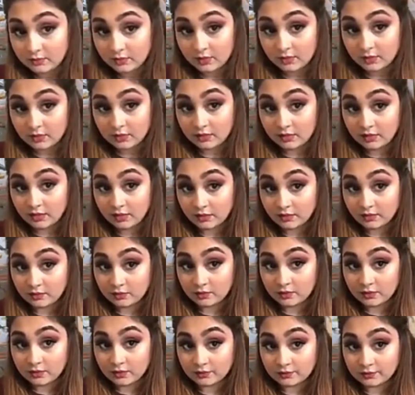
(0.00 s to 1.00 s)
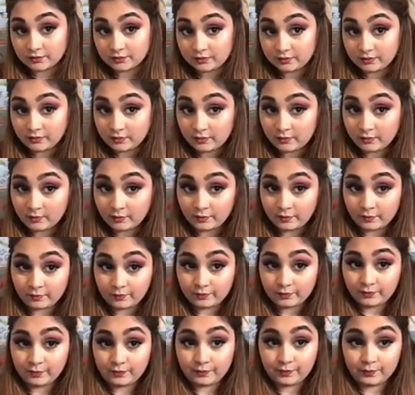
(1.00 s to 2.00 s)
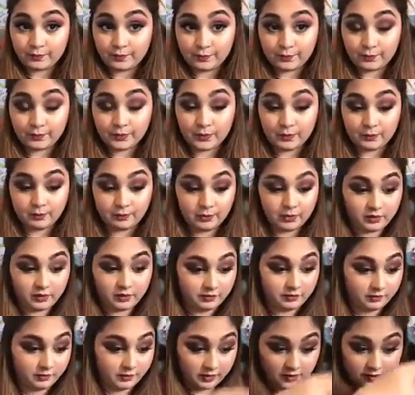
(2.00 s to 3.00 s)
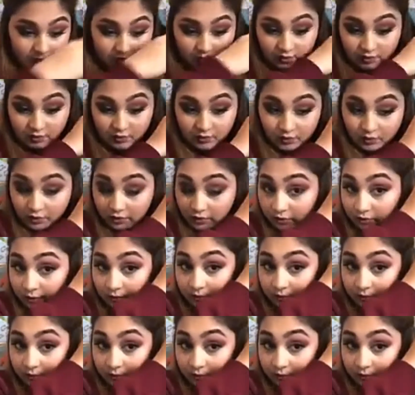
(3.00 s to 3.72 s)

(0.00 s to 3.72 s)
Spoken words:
And there you go. The perfect curl.